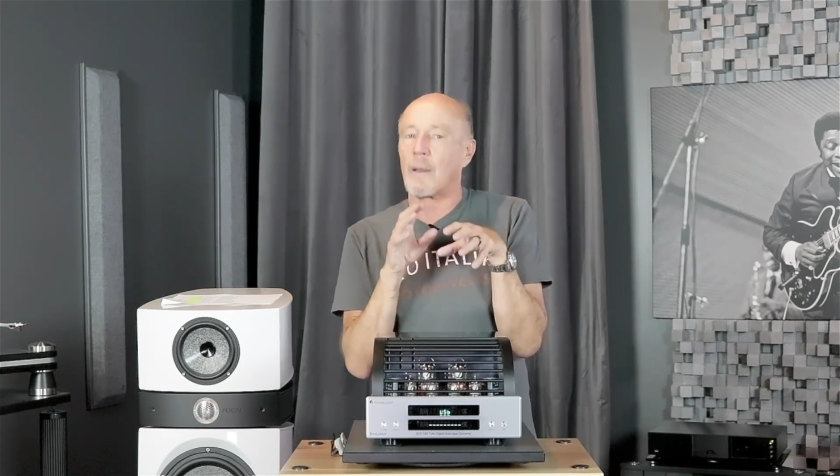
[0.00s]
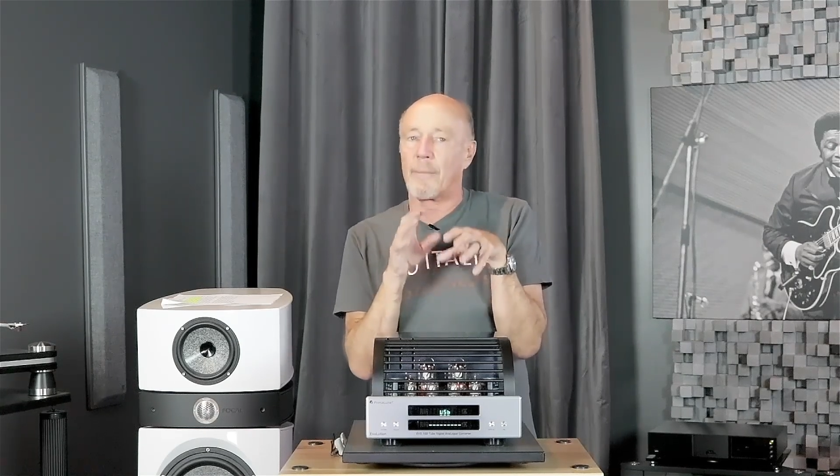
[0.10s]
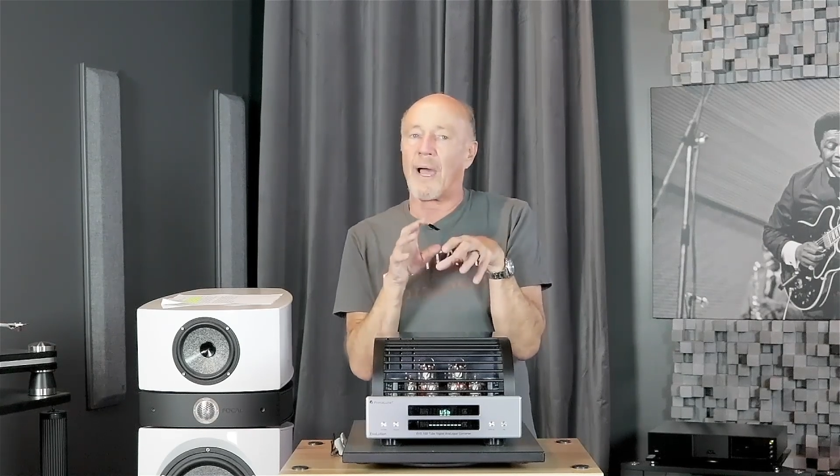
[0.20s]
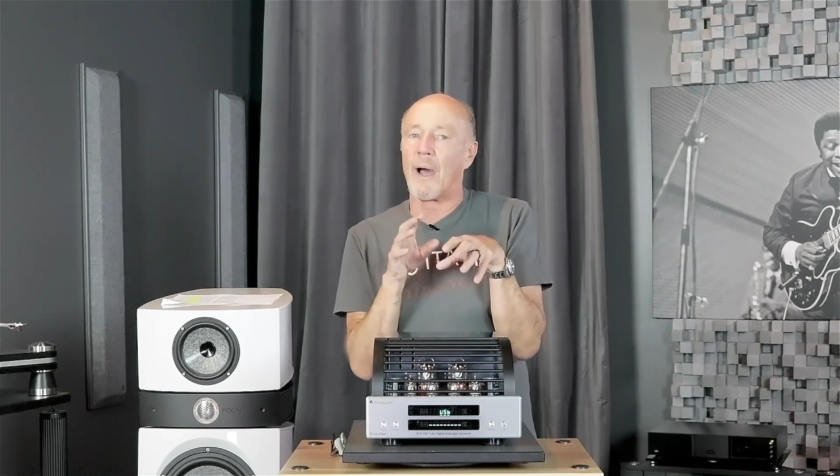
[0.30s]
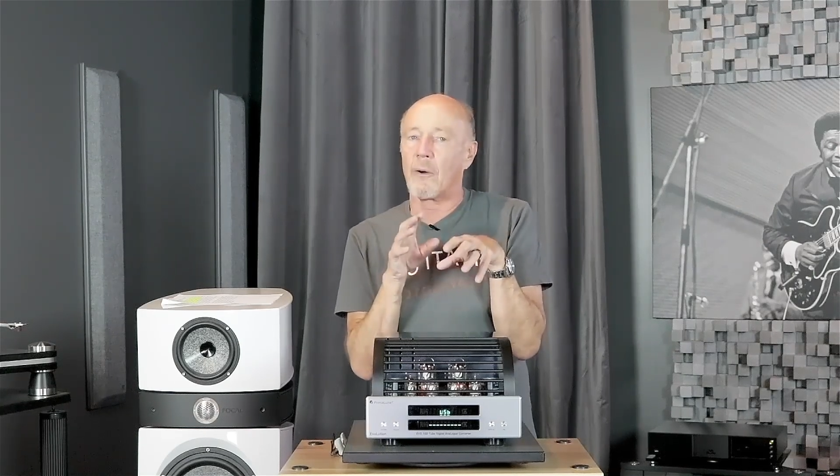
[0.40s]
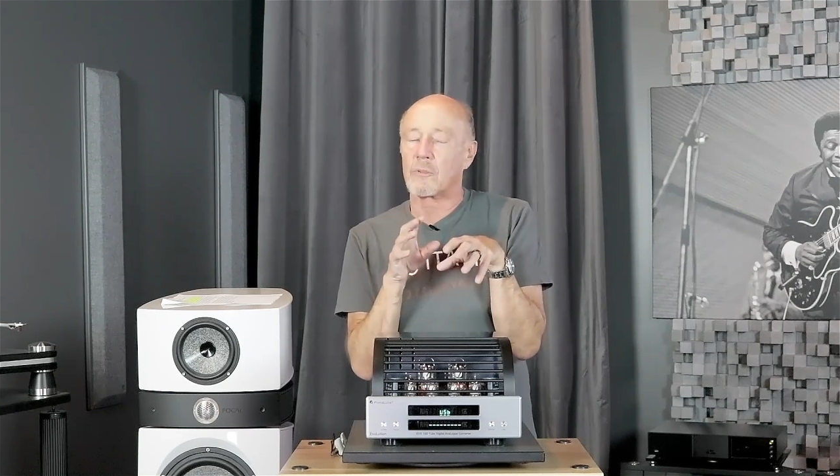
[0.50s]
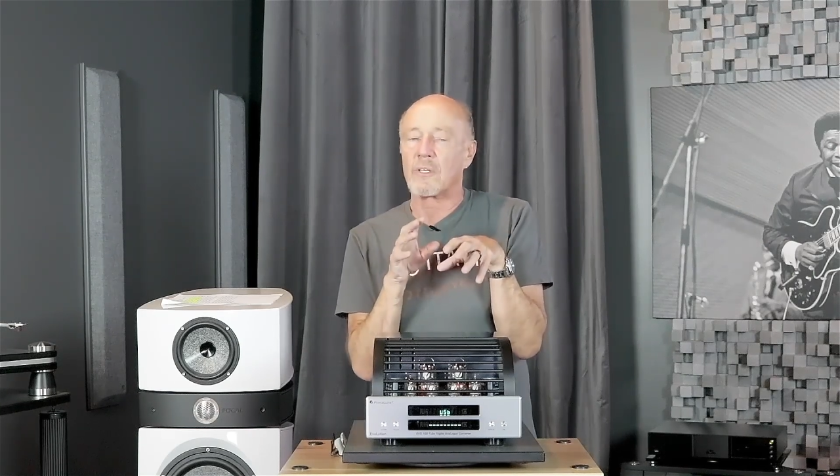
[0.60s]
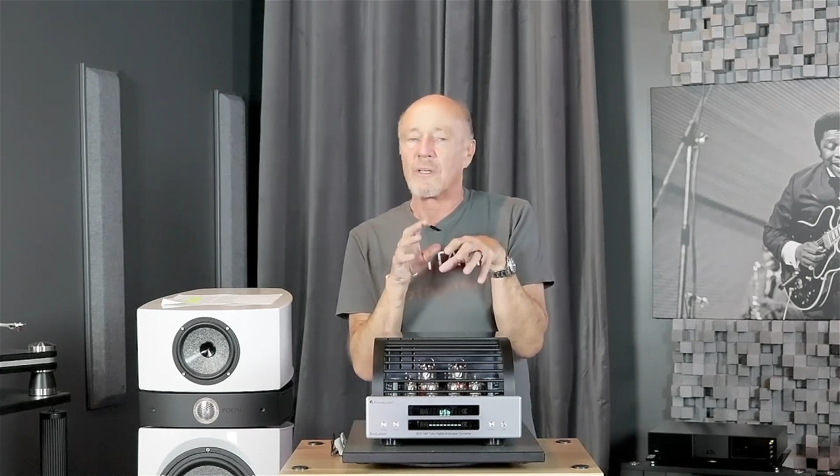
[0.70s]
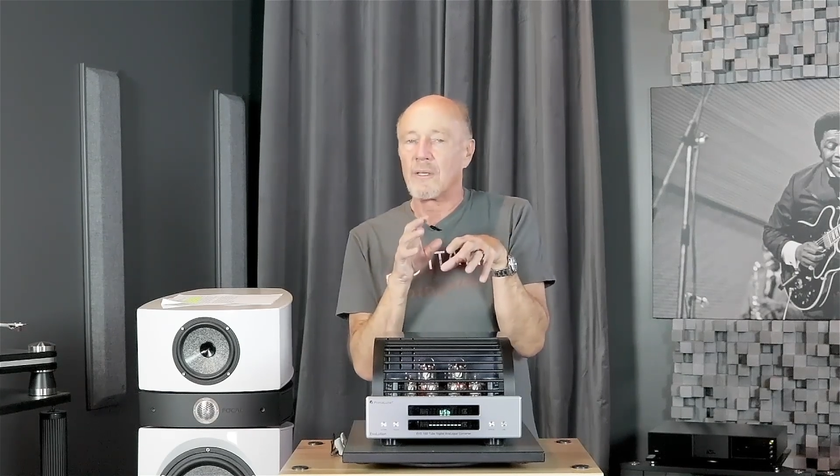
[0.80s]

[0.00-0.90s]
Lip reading: about